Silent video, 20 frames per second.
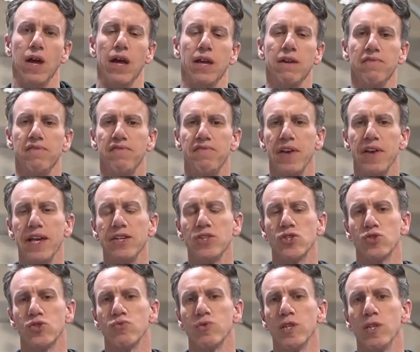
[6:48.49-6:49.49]
And in
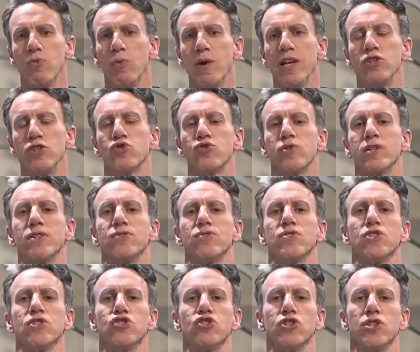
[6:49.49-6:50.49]
phase 3, we
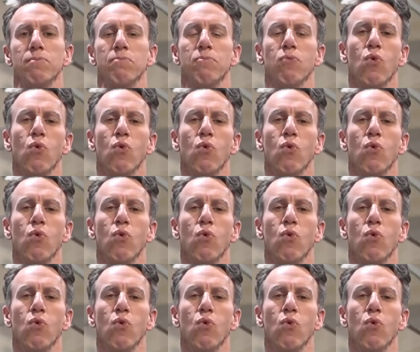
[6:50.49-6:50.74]
transition